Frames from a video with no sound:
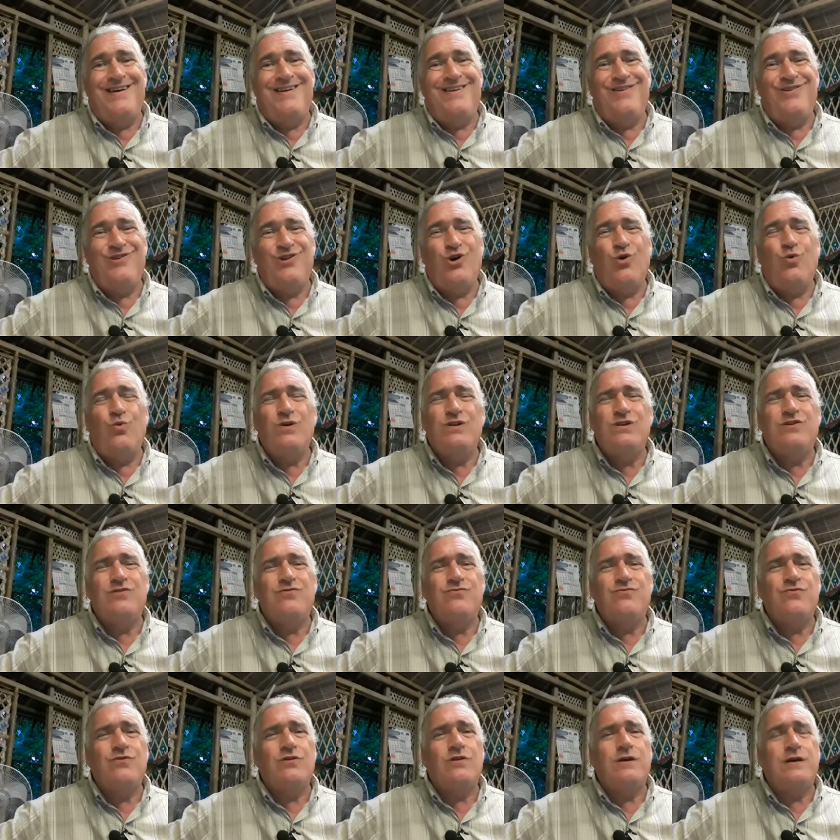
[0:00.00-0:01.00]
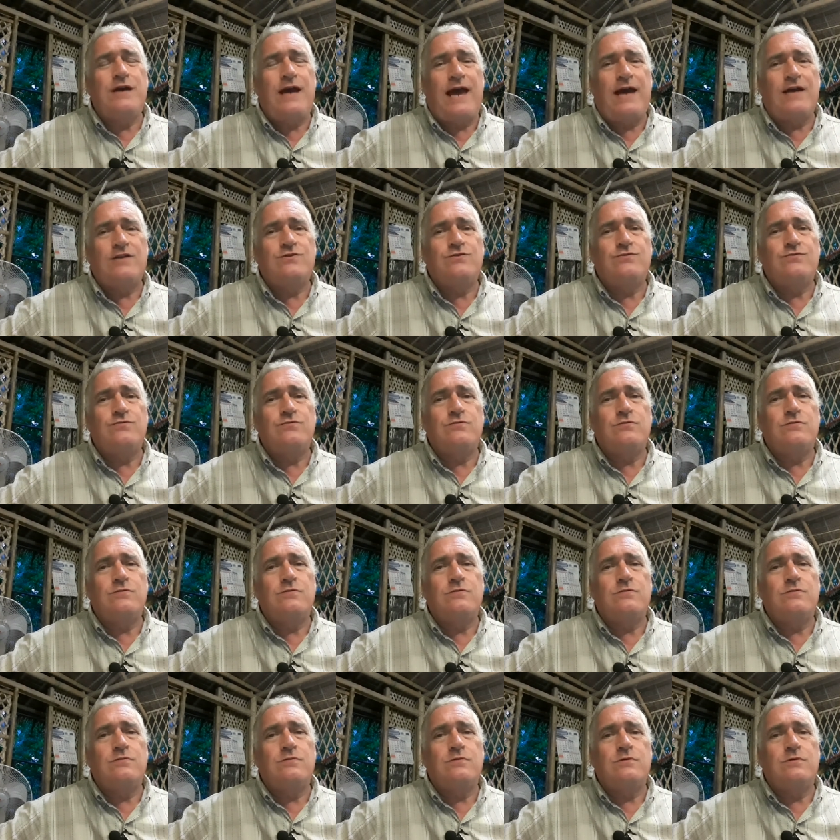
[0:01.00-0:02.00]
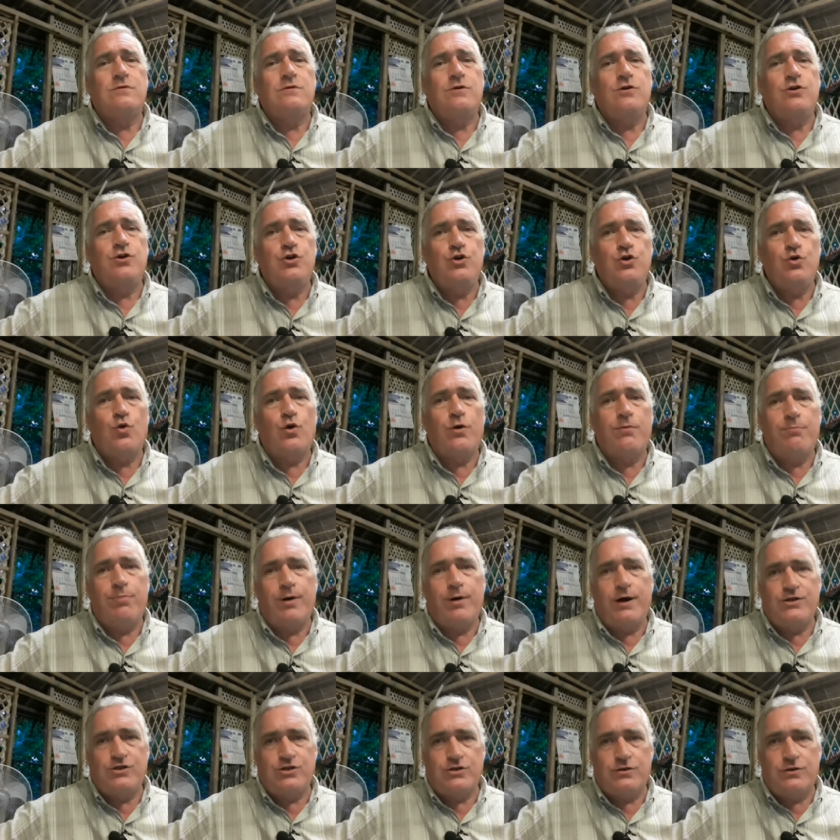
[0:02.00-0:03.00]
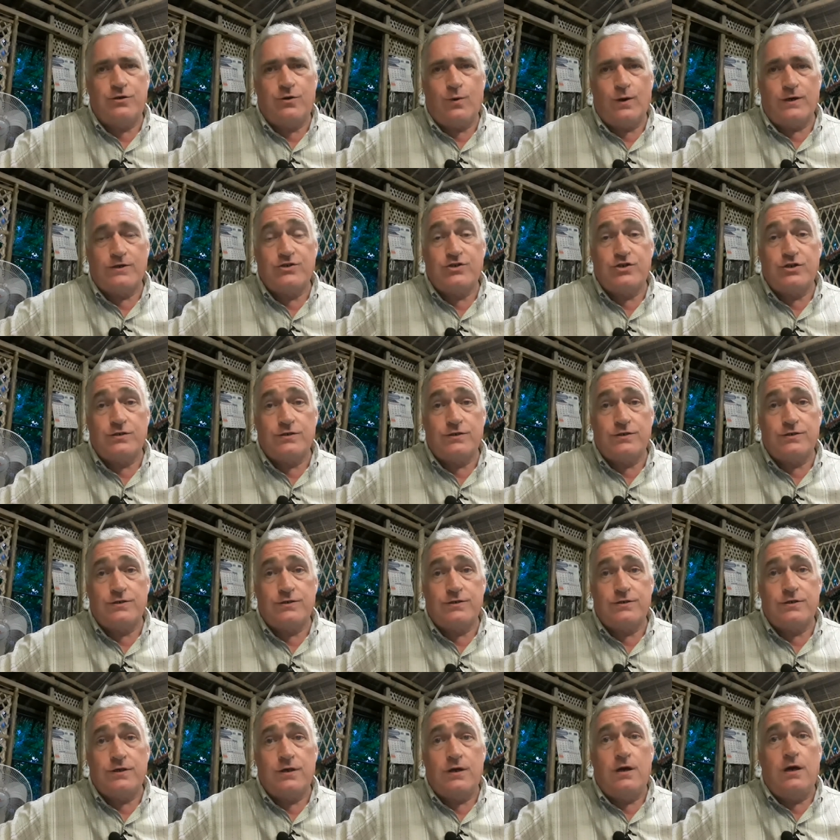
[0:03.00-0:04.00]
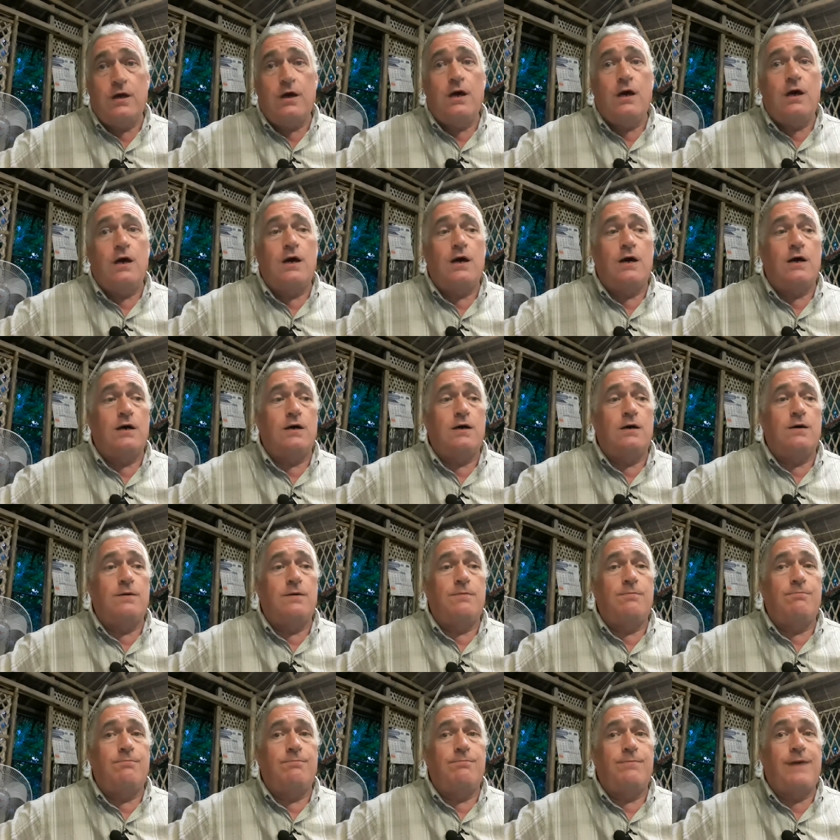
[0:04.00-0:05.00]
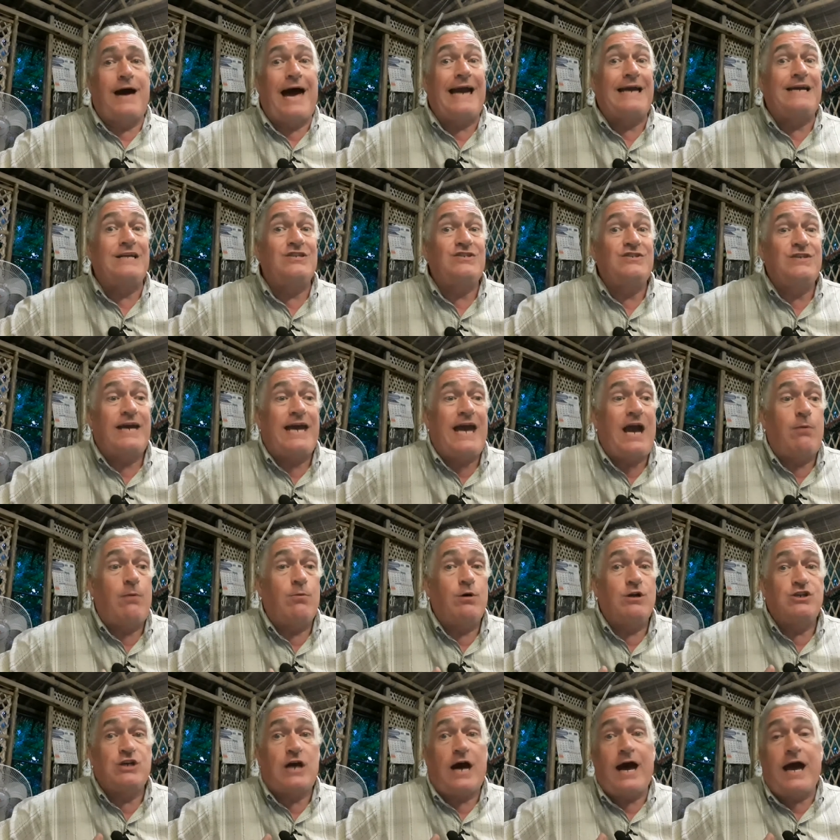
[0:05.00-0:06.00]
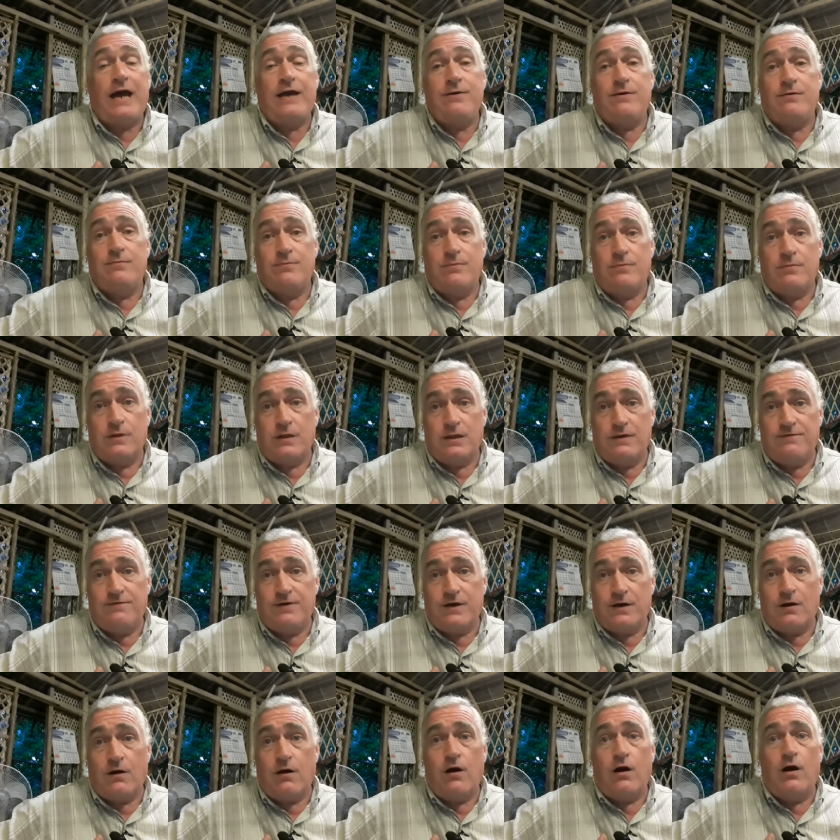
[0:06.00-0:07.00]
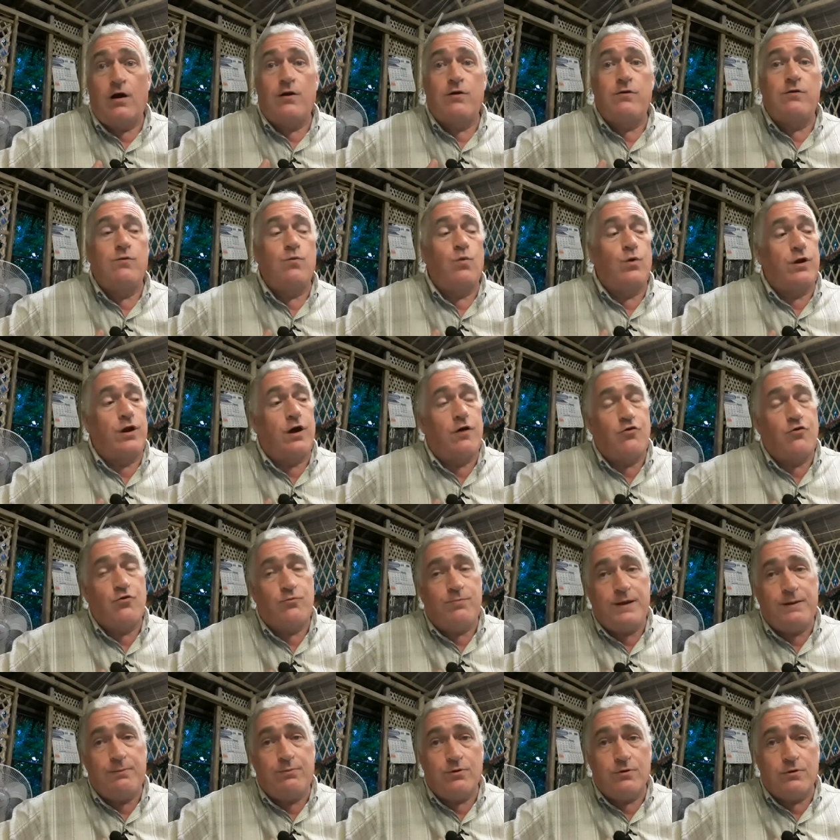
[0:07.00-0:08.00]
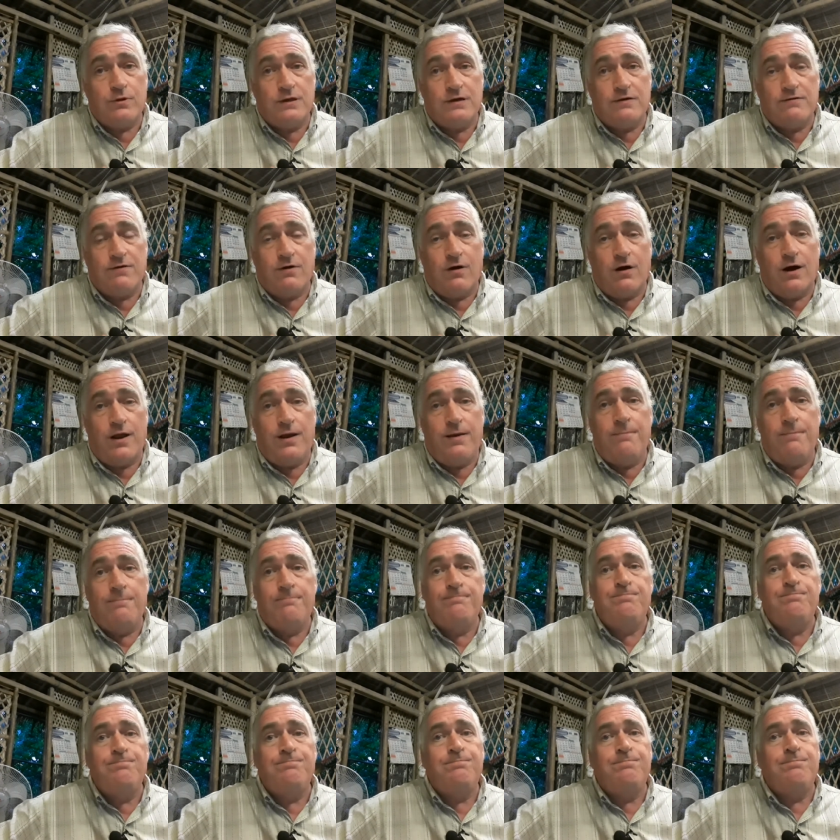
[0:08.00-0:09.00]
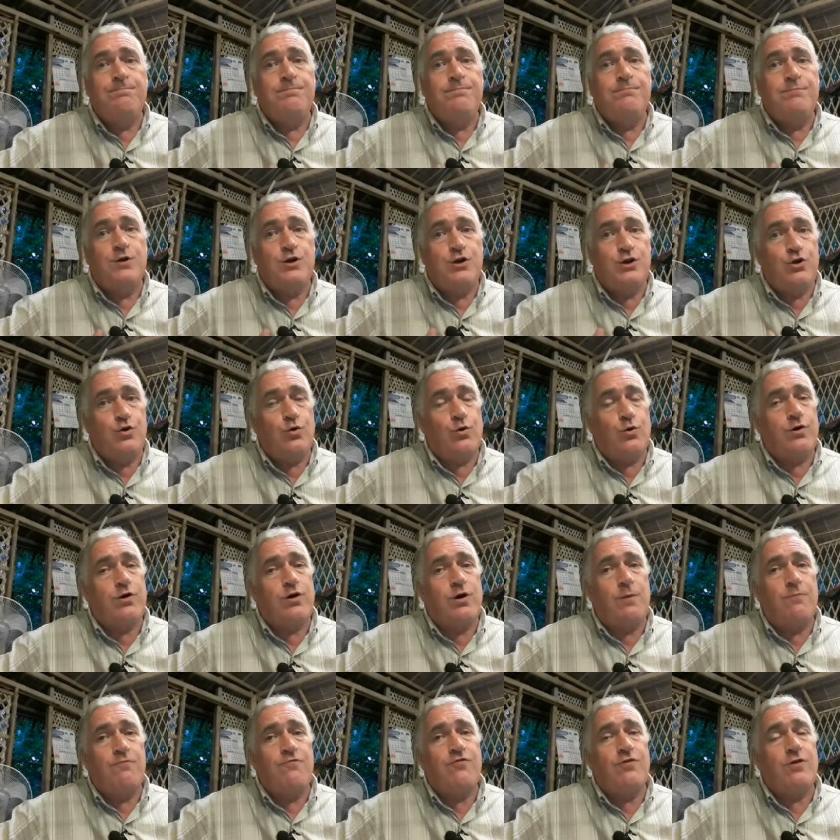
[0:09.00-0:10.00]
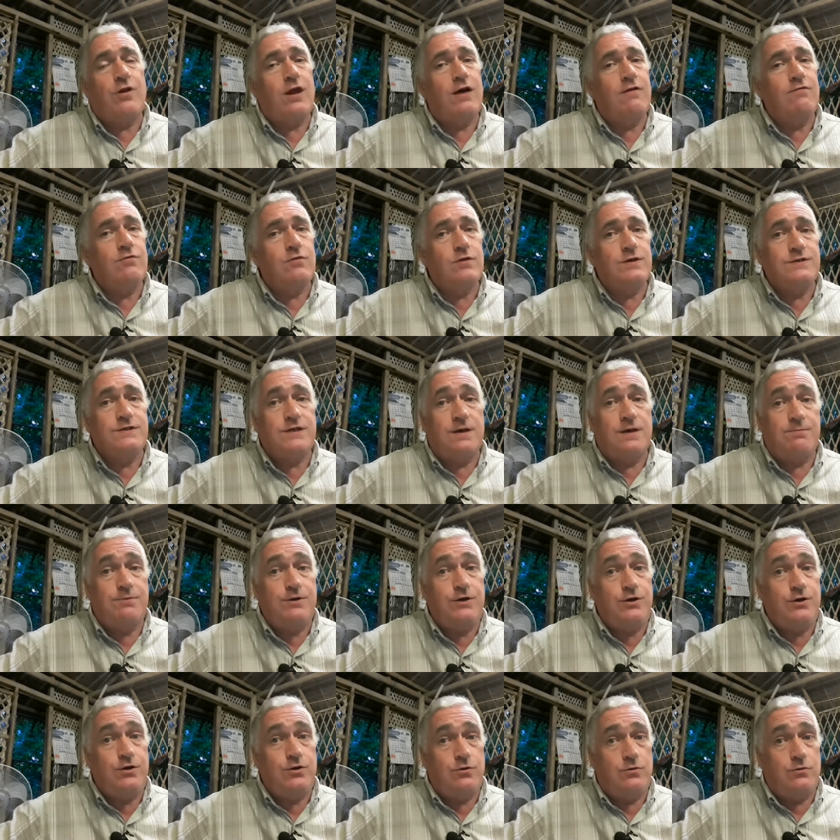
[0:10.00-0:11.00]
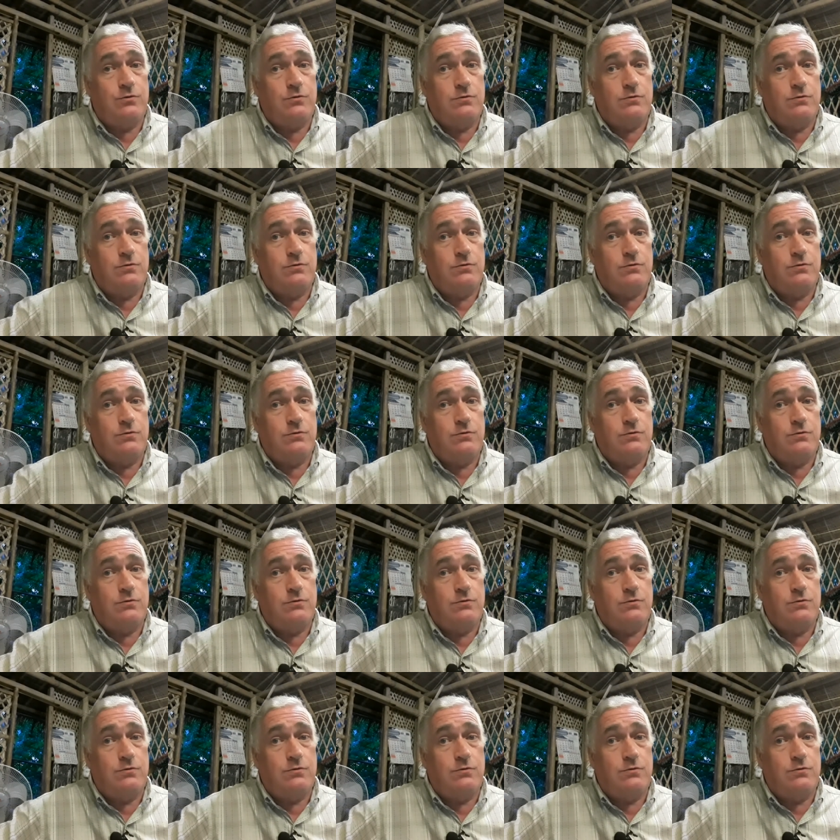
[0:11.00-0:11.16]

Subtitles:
No one can really answer your budget questions. I can say how much I am living on, what other people live on. Your comfort level is up to you.